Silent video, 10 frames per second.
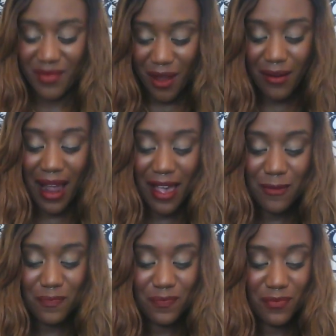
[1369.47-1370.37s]
All
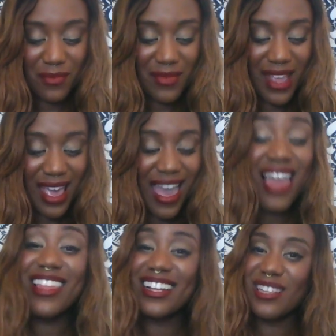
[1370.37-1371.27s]
right?
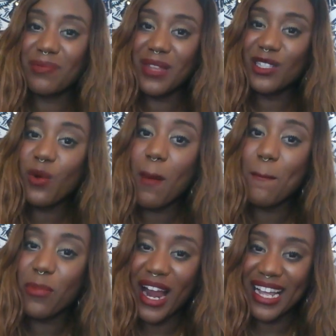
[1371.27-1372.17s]
And that's something to
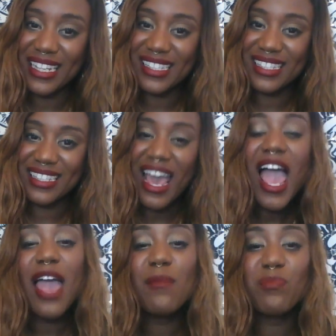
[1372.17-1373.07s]
embrace.
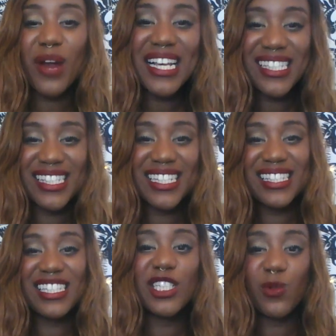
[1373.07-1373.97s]
Embrace
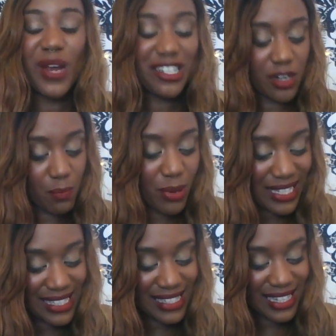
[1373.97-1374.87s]
this situation.
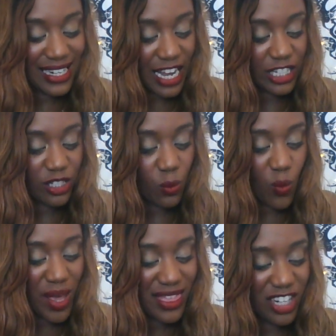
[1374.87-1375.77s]
Embrace this connection
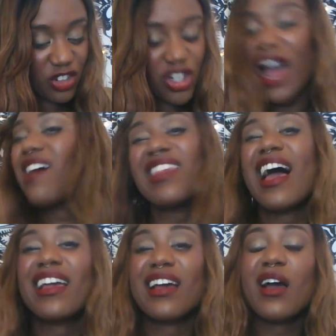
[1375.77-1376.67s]
with the
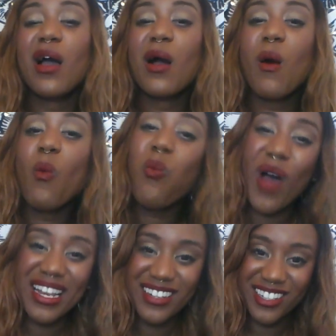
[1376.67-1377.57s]
childlike
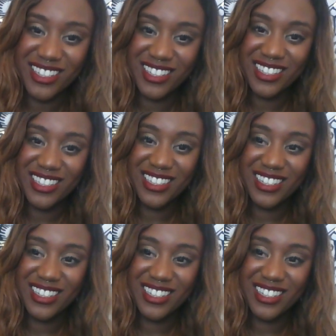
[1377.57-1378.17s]
wonder